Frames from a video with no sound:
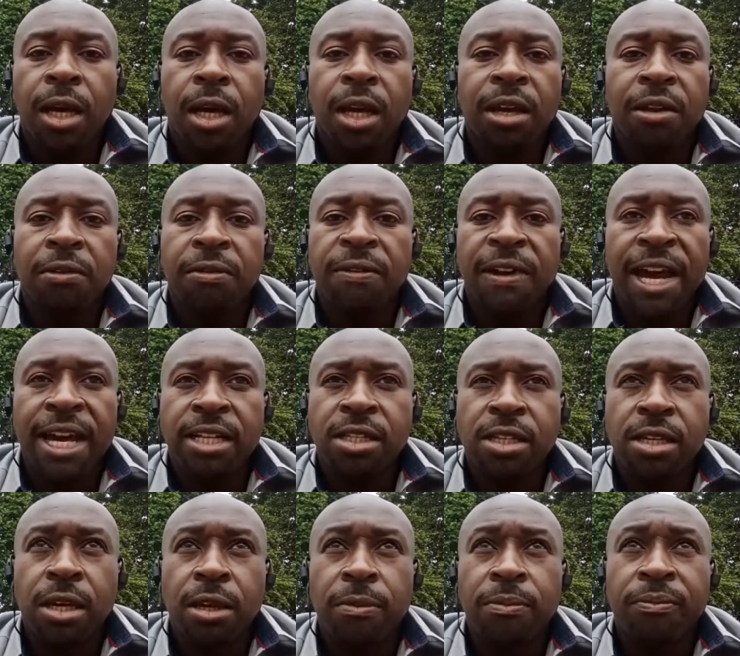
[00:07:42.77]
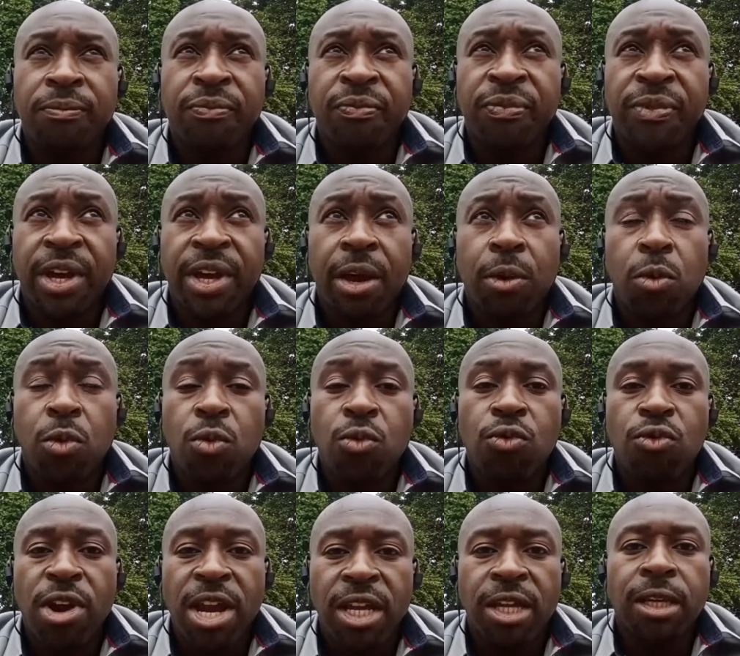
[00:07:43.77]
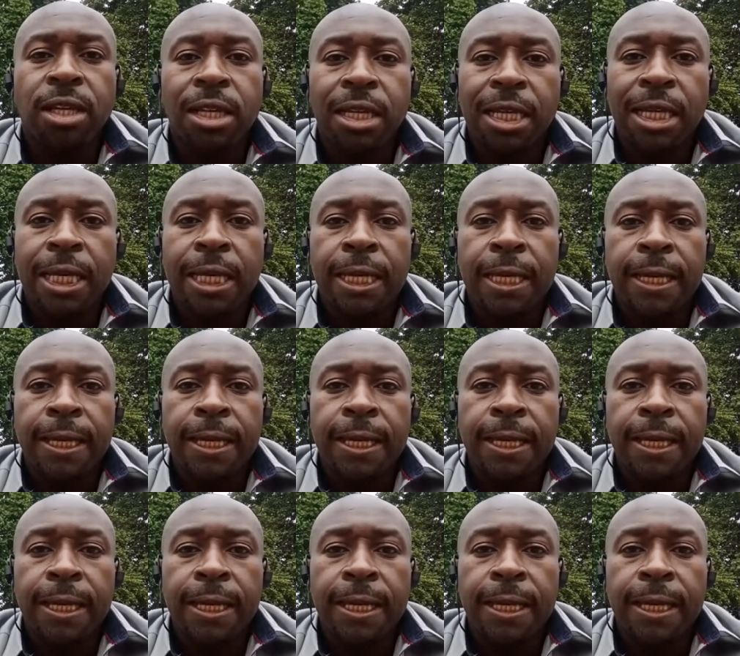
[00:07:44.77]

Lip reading: In fact, I will regularly